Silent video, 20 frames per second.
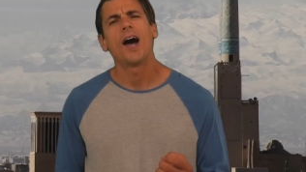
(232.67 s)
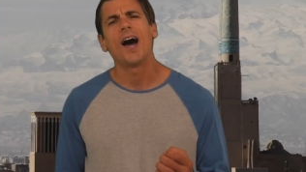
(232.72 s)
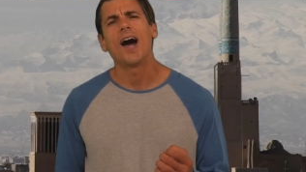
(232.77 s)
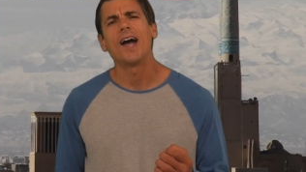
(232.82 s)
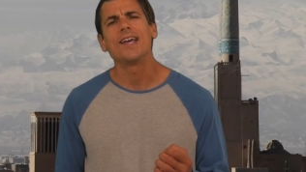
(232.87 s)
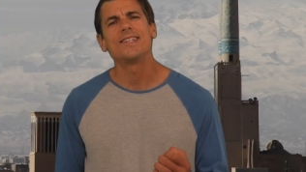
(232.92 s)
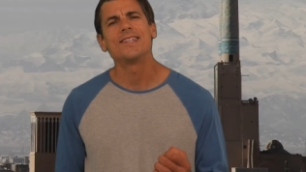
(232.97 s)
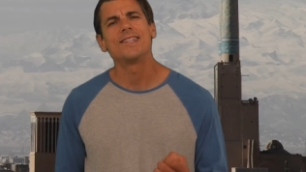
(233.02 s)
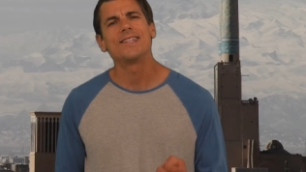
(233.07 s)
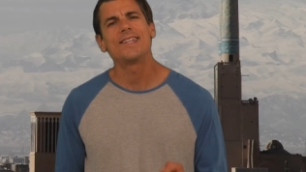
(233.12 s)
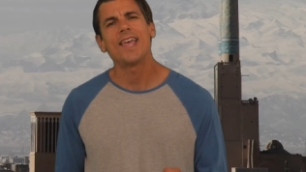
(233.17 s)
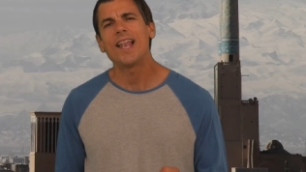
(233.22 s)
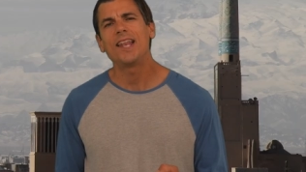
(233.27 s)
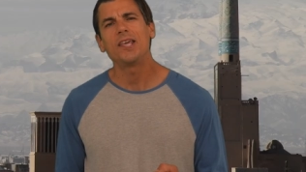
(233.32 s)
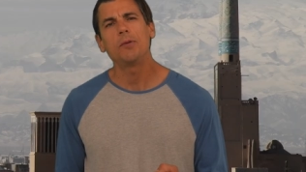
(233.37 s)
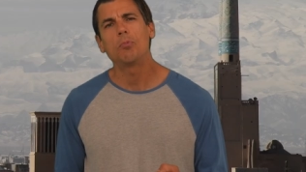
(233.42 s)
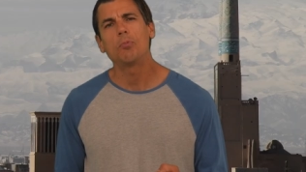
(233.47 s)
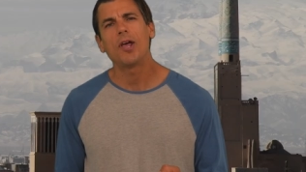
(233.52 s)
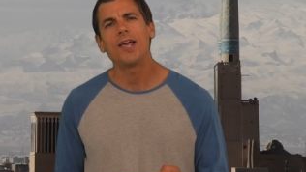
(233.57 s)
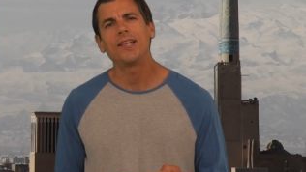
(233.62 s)
I
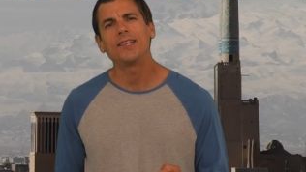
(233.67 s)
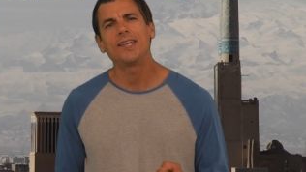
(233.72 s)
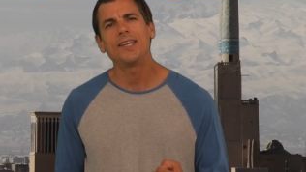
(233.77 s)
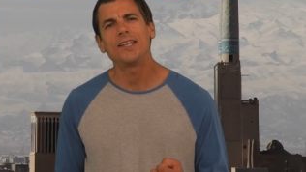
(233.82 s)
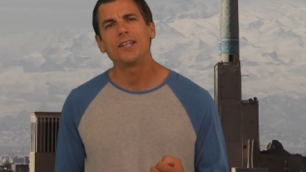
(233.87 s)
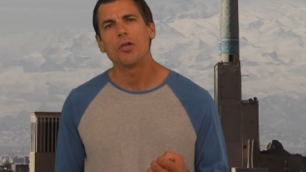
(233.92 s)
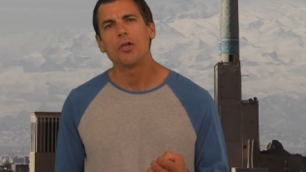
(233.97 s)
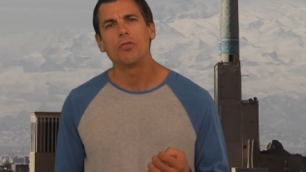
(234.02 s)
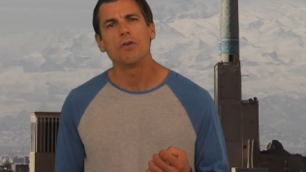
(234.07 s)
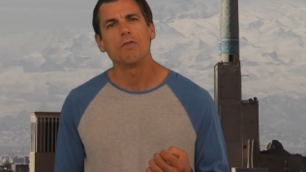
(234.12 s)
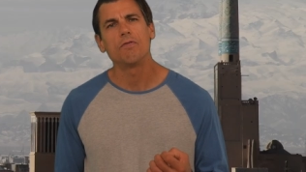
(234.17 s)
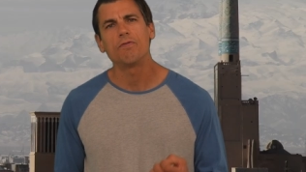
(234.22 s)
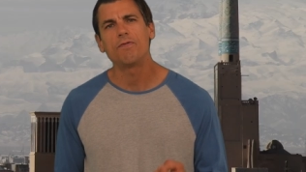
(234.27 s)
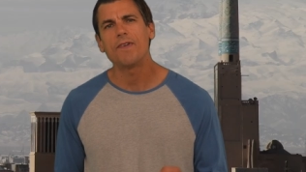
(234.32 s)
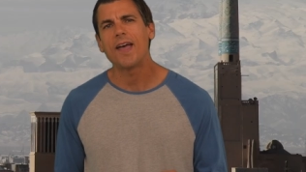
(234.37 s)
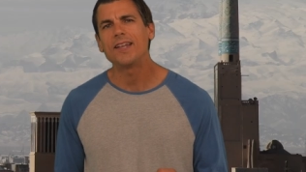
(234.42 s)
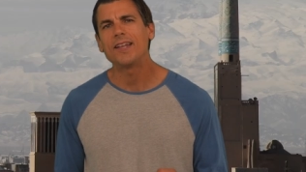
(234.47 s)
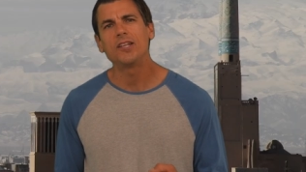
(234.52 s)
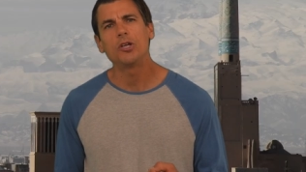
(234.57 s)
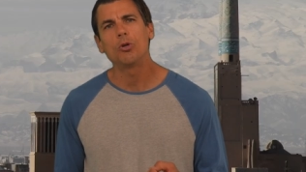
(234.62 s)
celebrated the
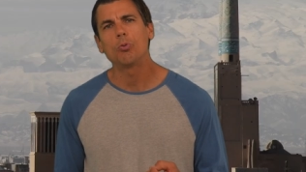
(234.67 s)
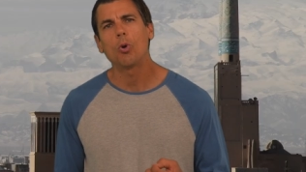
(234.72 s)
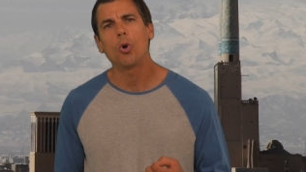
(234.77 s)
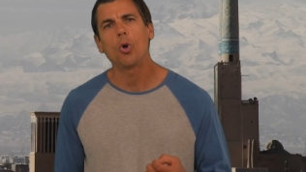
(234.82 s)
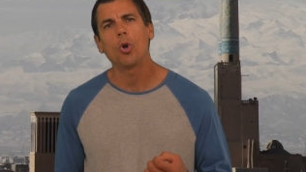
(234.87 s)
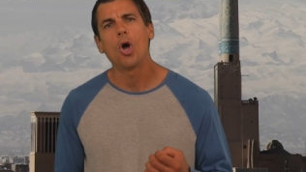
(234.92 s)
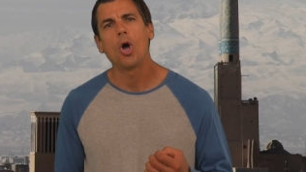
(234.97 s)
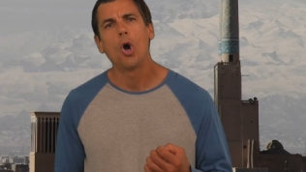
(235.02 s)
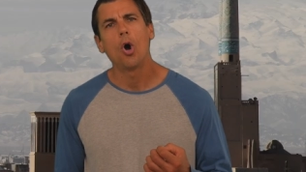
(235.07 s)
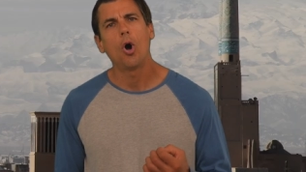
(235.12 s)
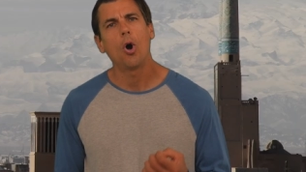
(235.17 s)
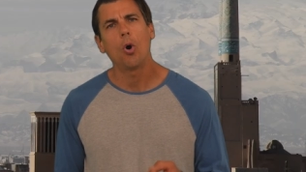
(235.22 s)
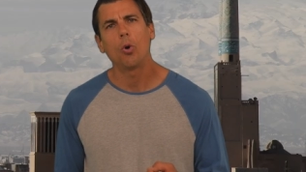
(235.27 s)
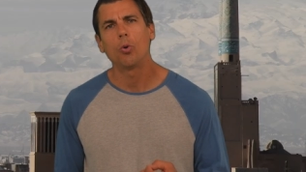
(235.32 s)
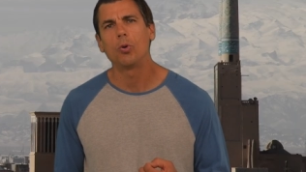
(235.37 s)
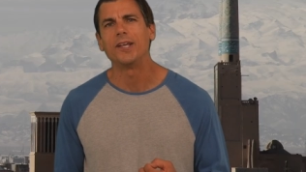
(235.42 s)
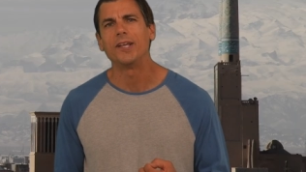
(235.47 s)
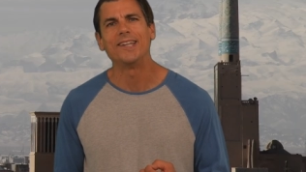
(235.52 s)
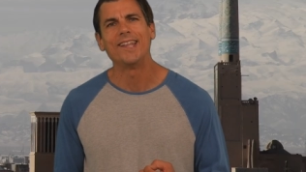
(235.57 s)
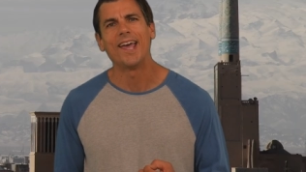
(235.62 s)
federal
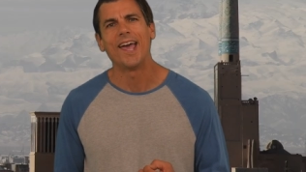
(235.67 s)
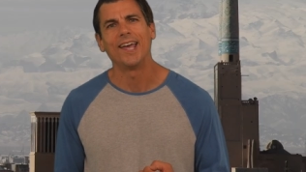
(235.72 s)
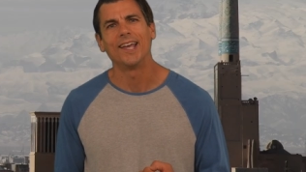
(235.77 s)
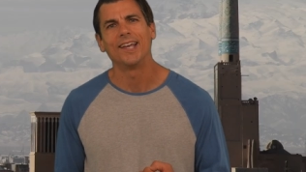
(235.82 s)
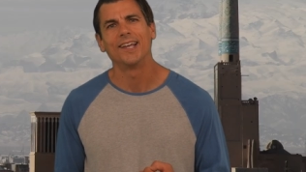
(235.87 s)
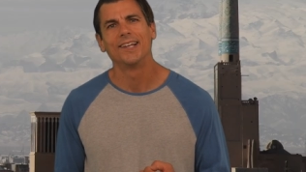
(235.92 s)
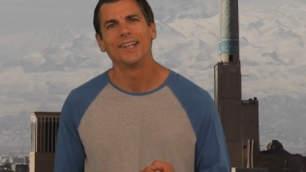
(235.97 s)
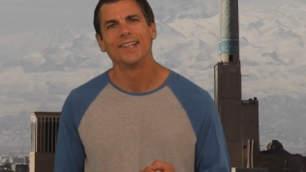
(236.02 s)
holiday.